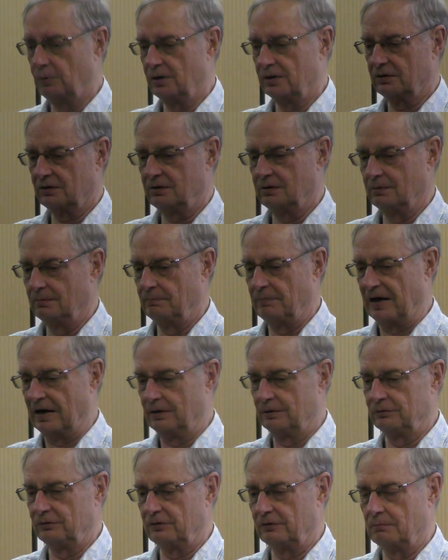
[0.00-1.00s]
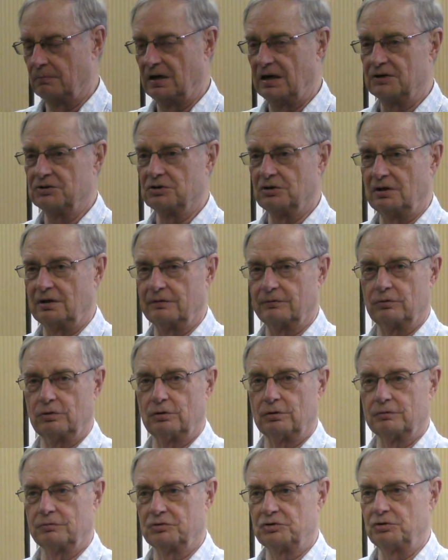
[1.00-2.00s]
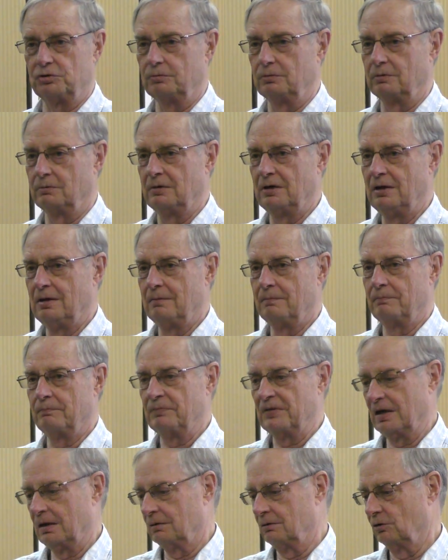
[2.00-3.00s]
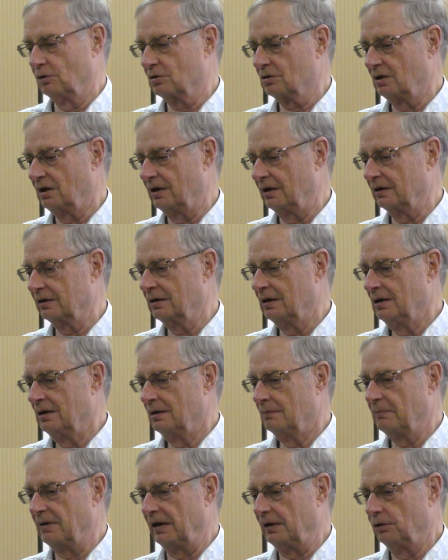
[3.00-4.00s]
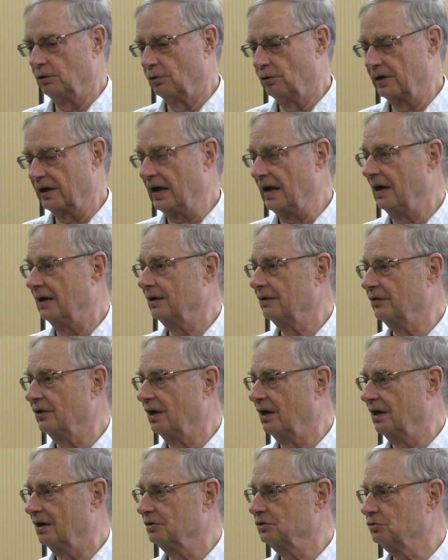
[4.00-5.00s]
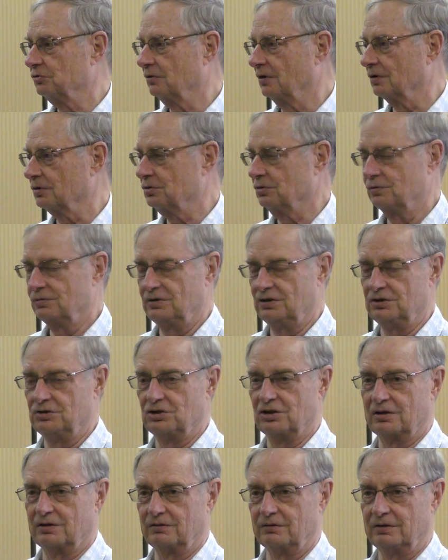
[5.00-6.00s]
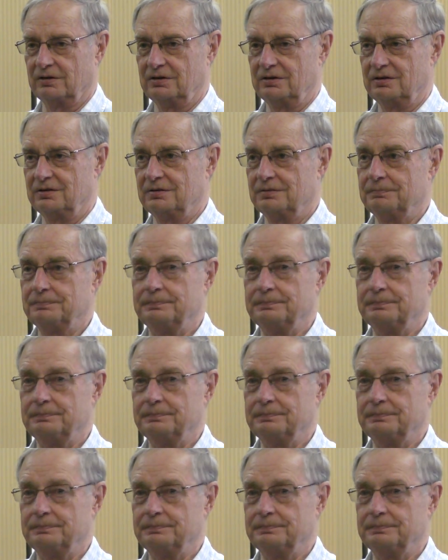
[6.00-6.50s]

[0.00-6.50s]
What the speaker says: what the boundary of moduli of curves should look like by knowing how the Hodge structure degenerated.